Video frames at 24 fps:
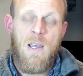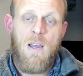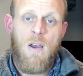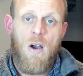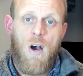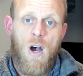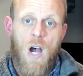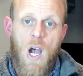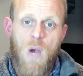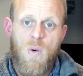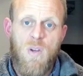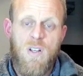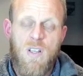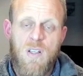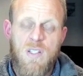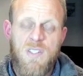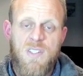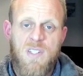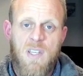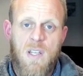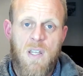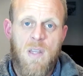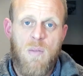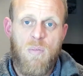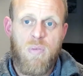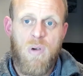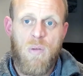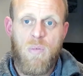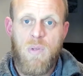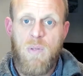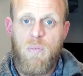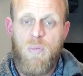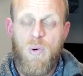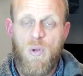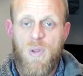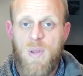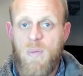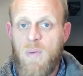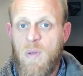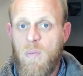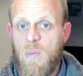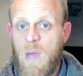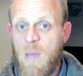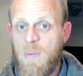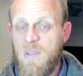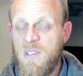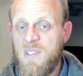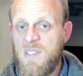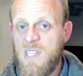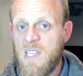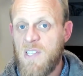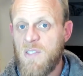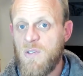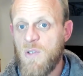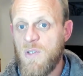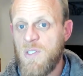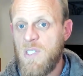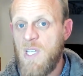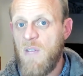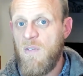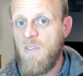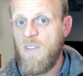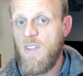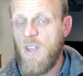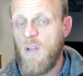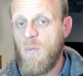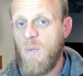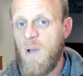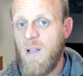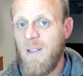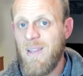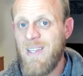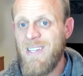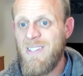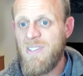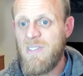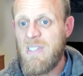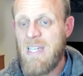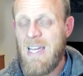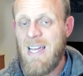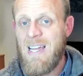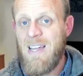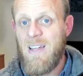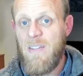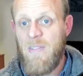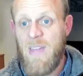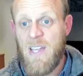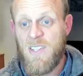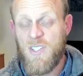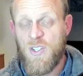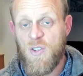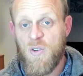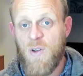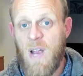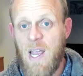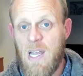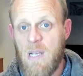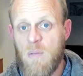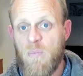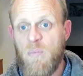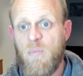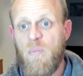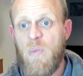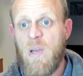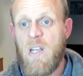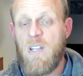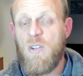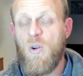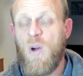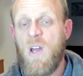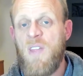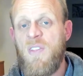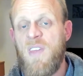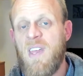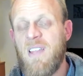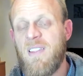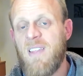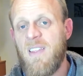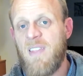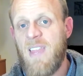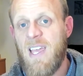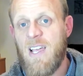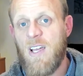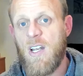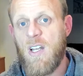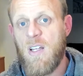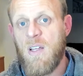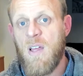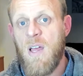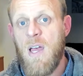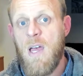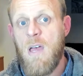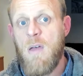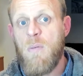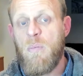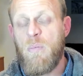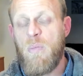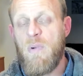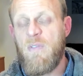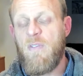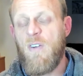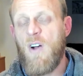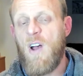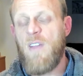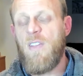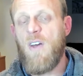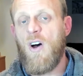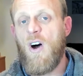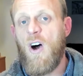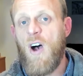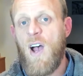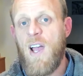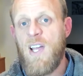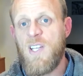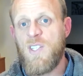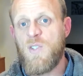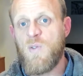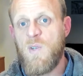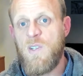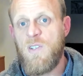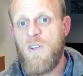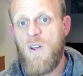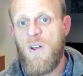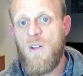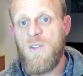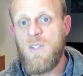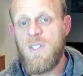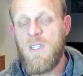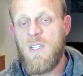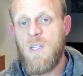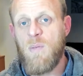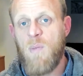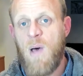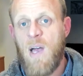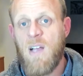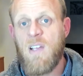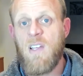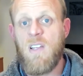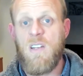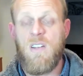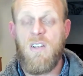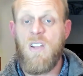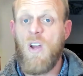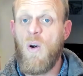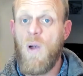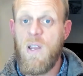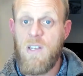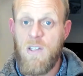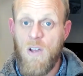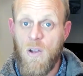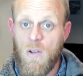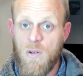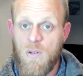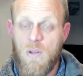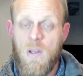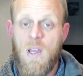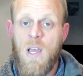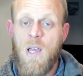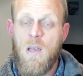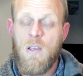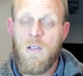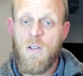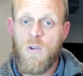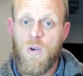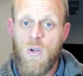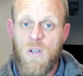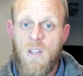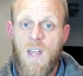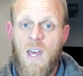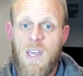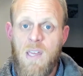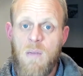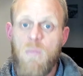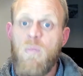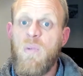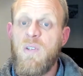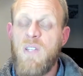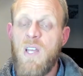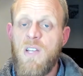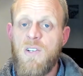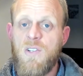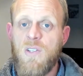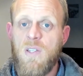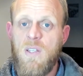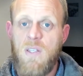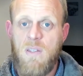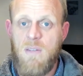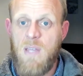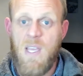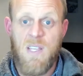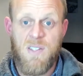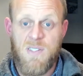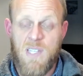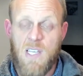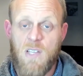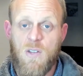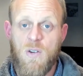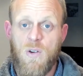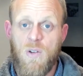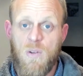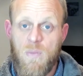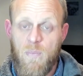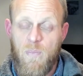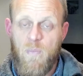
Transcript: I would consider them probably put them in maybe 6th or 7th on my list. That's great, but do I think that they're going to provide the highest returns in the market? No, I don't. Could they? Potentially? Yes, they could.